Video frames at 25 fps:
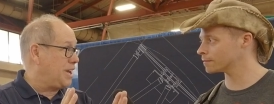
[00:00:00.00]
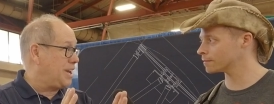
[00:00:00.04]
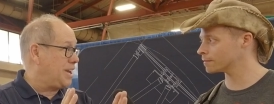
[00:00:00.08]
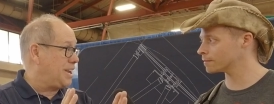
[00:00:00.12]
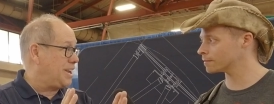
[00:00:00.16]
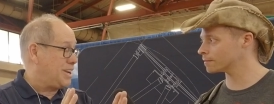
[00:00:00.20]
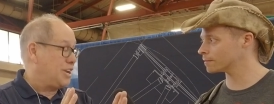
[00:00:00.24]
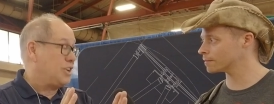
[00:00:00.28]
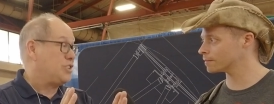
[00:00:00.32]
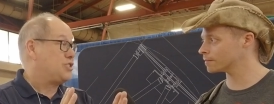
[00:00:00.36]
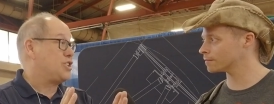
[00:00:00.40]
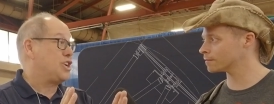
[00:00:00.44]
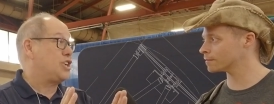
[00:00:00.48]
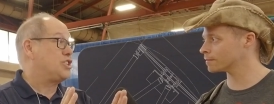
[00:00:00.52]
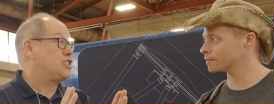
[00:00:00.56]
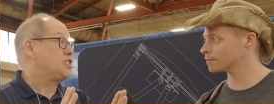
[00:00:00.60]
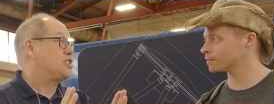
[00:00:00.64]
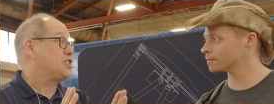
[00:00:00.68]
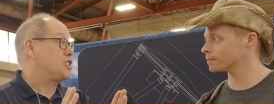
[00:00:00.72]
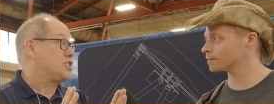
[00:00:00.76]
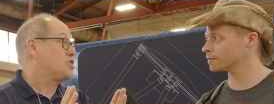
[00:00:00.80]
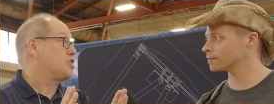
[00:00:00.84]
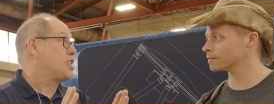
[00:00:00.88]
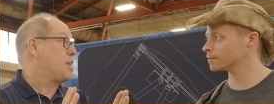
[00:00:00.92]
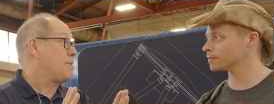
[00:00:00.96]
Speaker 1: it changes its
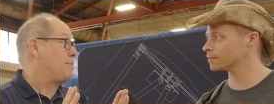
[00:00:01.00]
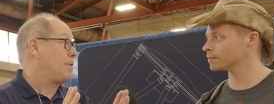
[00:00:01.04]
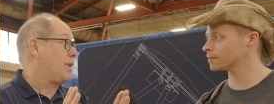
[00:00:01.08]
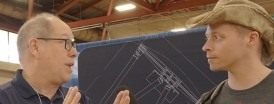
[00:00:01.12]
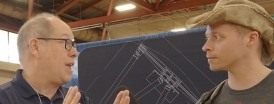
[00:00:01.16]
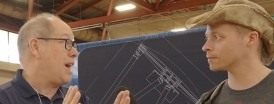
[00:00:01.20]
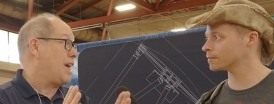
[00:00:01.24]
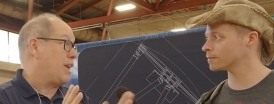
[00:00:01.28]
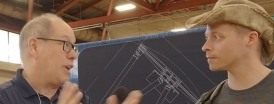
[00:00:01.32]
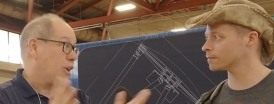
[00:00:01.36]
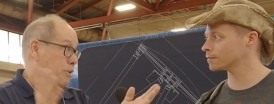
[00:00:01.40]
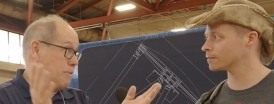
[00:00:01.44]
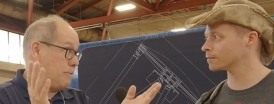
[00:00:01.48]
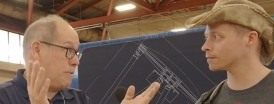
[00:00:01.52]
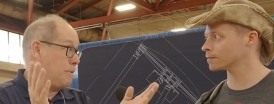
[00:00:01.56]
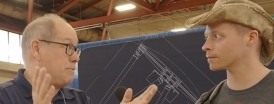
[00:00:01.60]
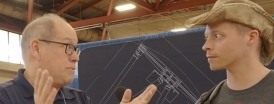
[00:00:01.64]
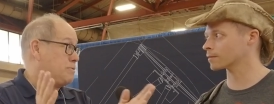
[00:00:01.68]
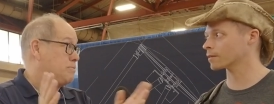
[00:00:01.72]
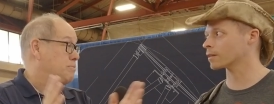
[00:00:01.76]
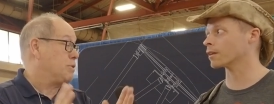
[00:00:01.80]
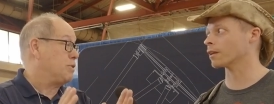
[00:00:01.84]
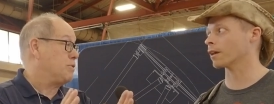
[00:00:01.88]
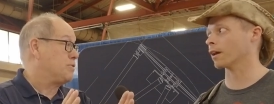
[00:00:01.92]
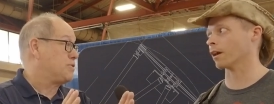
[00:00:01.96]
shape a lot. Aluminum
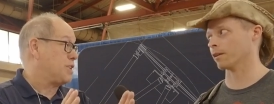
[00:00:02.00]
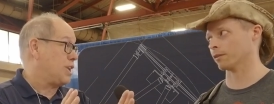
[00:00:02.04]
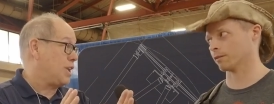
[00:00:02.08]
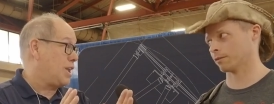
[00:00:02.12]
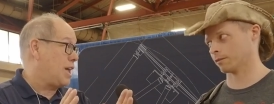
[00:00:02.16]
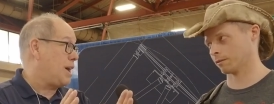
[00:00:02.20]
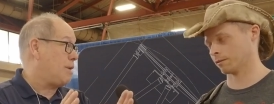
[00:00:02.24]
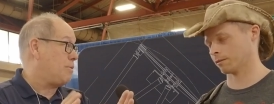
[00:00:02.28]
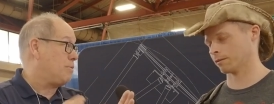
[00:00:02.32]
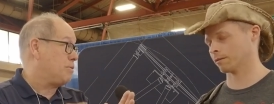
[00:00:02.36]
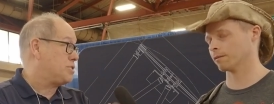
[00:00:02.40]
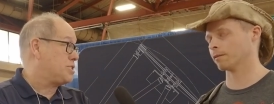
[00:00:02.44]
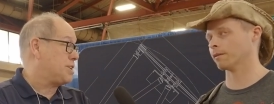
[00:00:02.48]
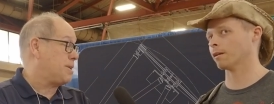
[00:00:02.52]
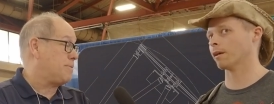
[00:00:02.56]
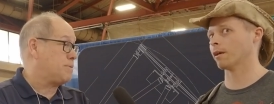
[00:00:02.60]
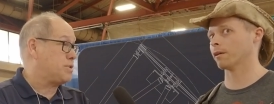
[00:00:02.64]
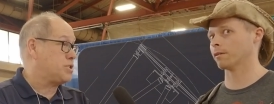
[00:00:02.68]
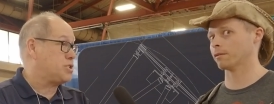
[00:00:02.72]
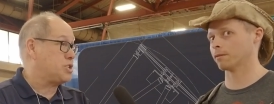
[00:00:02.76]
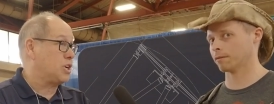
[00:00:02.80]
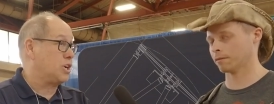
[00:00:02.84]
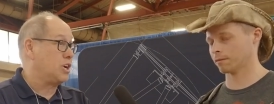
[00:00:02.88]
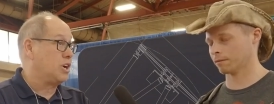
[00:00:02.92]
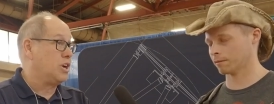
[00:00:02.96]
moves yeah. a lot with
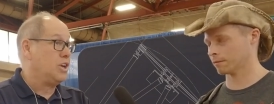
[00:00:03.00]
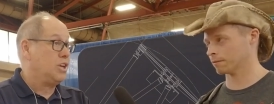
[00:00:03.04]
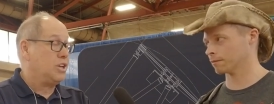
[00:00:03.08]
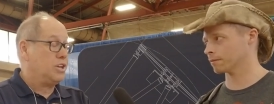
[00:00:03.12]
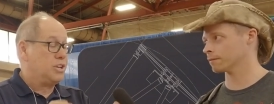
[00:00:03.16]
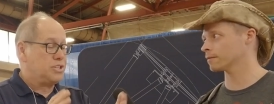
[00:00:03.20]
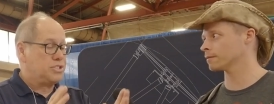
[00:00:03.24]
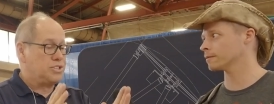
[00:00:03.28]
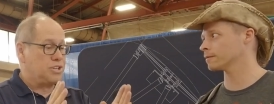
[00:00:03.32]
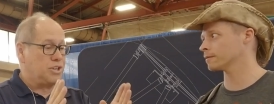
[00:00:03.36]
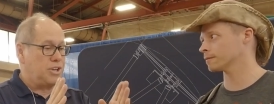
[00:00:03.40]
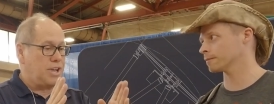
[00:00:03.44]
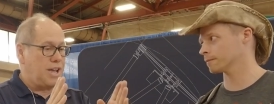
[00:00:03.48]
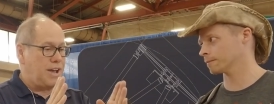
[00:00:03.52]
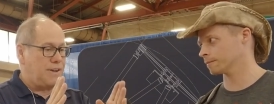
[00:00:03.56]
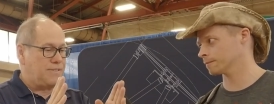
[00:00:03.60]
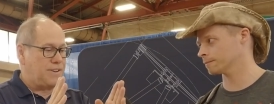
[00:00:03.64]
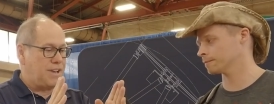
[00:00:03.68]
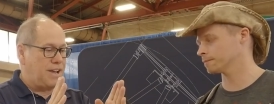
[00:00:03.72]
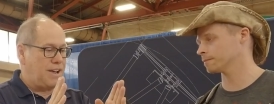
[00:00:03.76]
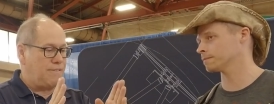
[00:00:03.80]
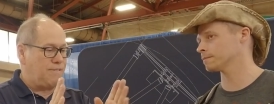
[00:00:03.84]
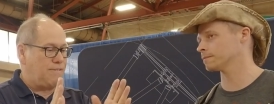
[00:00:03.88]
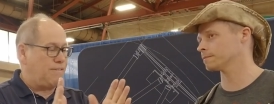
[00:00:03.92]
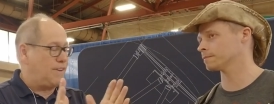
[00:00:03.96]
temperature. So you have to
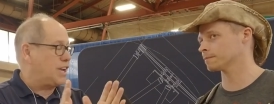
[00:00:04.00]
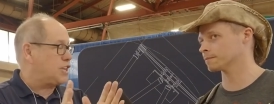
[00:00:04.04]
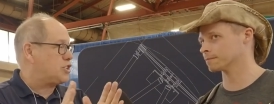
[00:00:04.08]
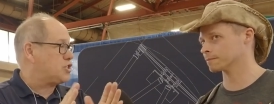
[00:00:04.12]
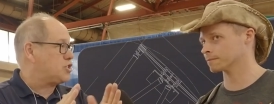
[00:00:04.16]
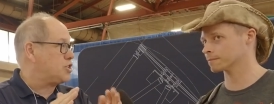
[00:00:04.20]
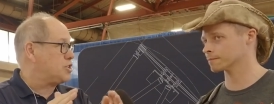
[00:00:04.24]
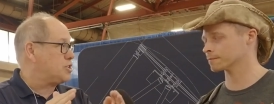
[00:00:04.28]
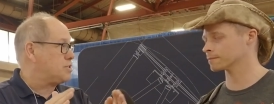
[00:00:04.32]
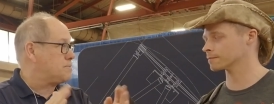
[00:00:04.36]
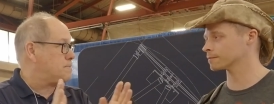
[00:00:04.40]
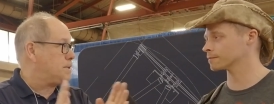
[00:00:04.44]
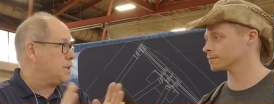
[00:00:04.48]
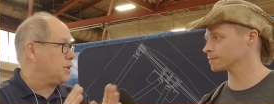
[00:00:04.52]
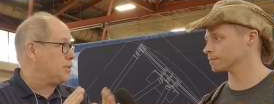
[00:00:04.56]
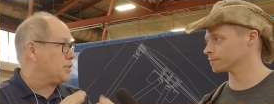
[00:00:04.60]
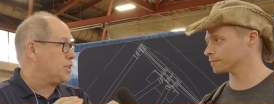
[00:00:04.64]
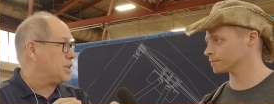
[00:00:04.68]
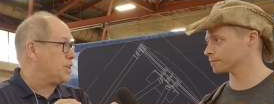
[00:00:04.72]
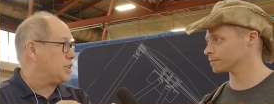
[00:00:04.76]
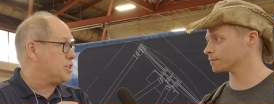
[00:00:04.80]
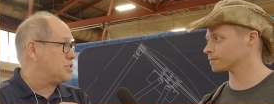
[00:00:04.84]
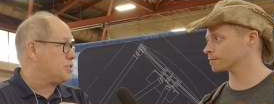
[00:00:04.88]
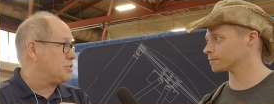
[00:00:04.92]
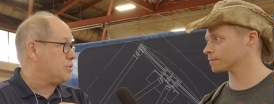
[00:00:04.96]
have flexures built
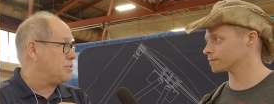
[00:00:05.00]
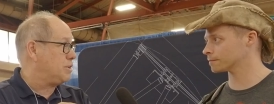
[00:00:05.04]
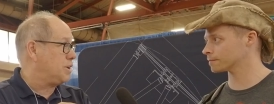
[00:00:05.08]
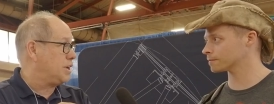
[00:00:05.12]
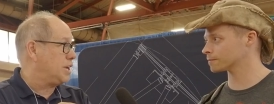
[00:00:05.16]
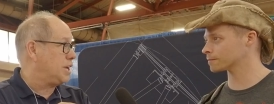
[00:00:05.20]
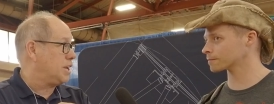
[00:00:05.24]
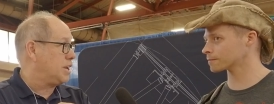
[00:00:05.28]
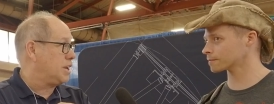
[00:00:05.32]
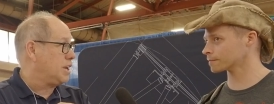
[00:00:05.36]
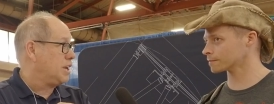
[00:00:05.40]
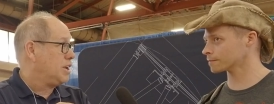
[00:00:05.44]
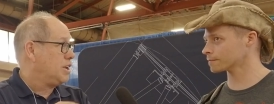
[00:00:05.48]
into it